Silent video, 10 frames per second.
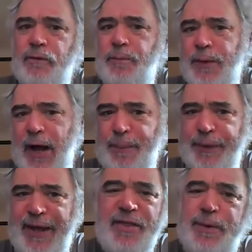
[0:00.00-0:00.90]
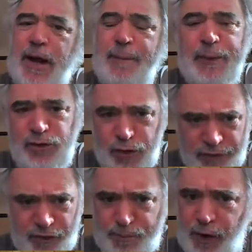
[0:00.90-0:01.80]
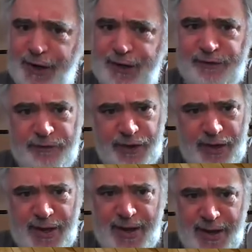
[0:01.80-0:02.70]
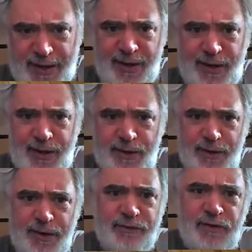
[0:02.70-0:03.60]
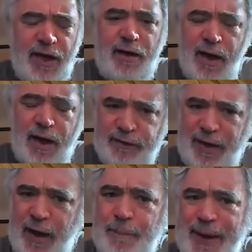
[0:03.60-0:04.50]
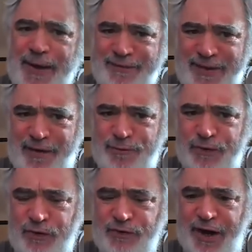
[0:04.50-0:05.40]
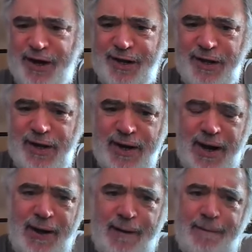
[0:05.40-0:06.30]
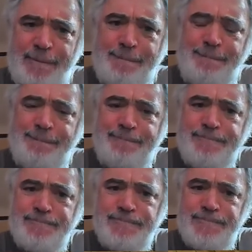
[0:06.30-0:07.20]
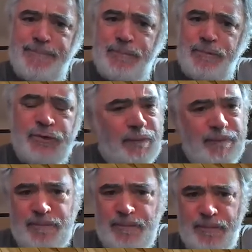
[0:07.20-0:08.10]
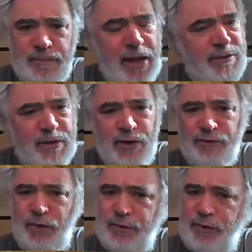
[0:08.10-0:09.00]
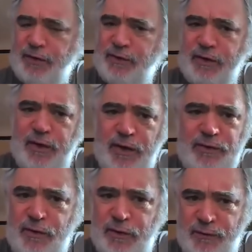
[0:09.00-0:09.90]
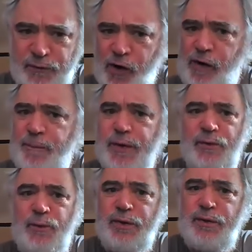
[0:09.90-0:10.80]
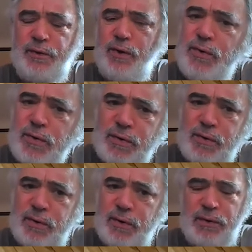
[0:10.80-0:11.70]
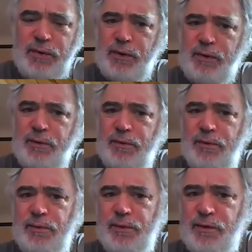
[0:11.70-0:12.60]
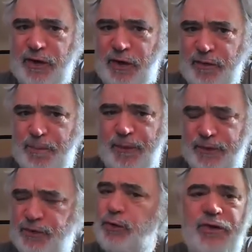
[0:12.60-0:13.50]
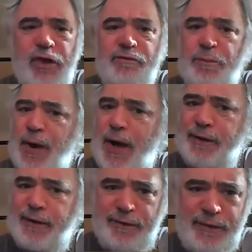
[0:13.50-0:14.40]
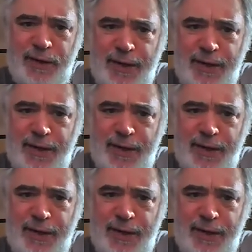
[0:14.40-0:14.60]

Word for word: the monopoly, how the monopoly chooses a price, and is how how bad is that for society. Um, so that's you know so it's it's a it's a firm with with no sells sole seller product.